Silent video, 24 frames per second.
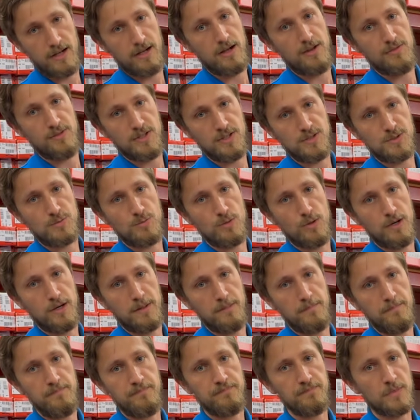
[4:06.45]
on this
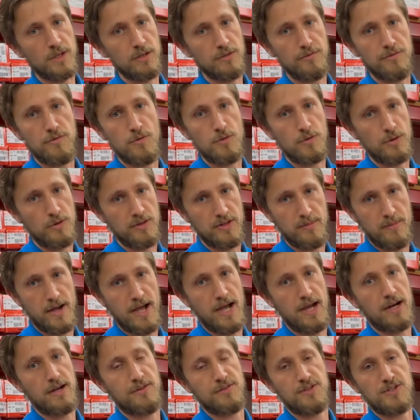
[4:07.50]
one for the
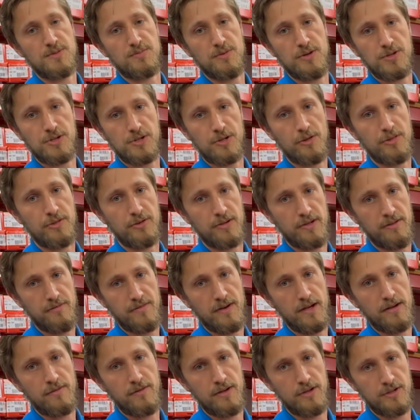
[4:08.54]
back of the Sprinter
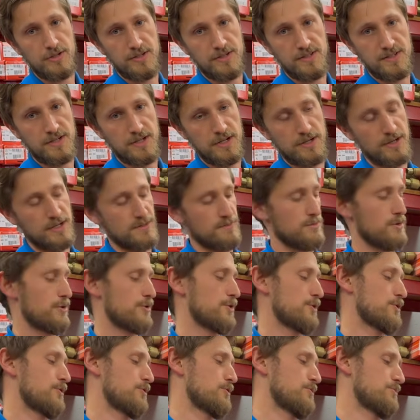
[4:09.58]
3500 series
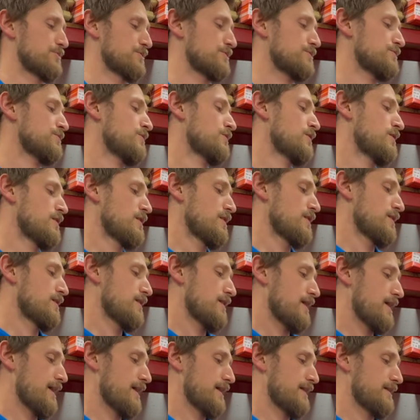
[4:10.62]
motorhomes,
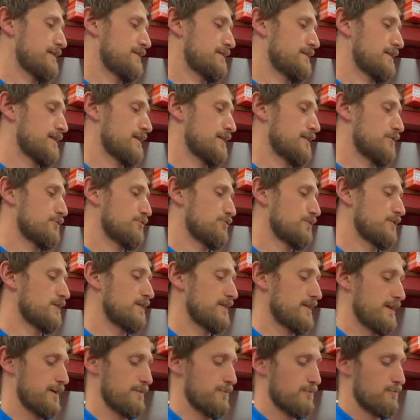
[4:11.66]
and
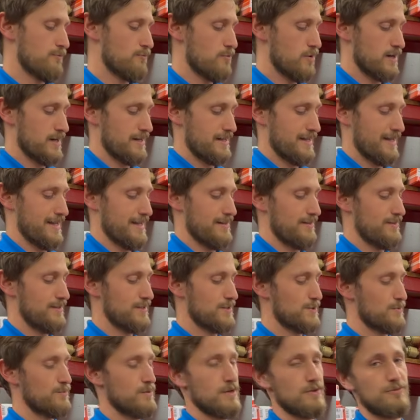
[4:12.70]
really wanted to get
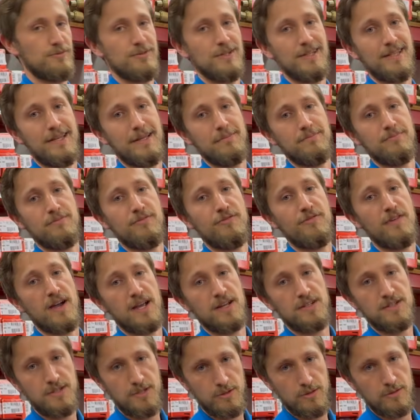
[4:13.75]
this one really
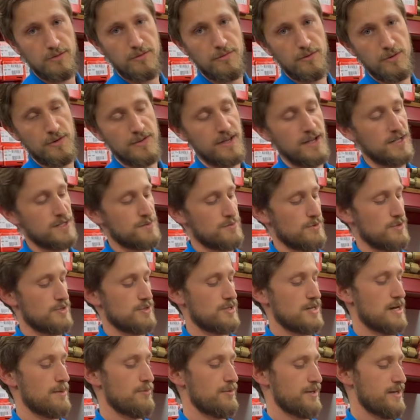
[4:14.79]
fine-tuned for that
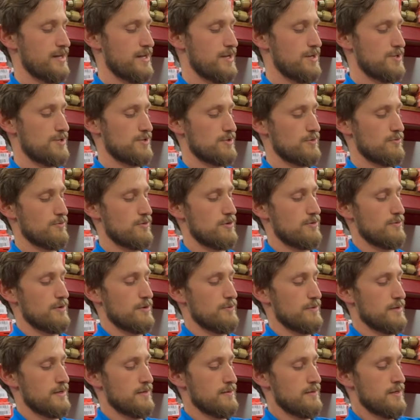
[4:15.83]
Sprinter application, where we
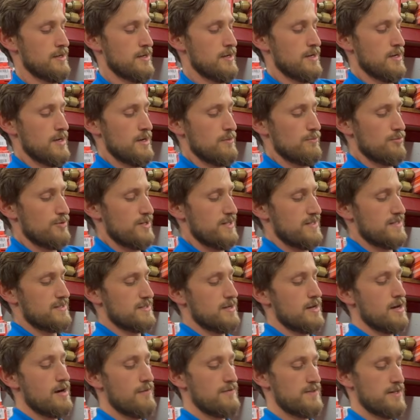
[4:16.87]
went pretty
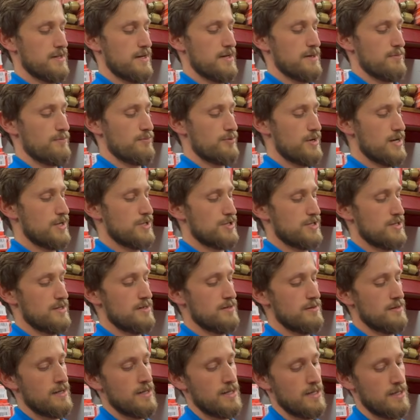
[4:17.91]
soft in
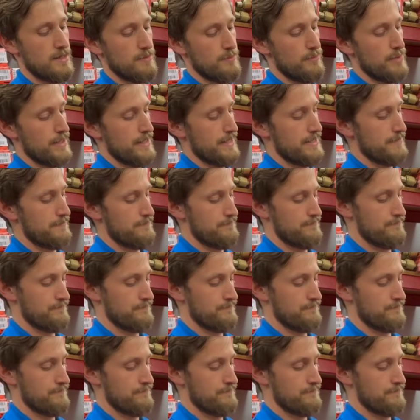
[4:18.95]
compression, but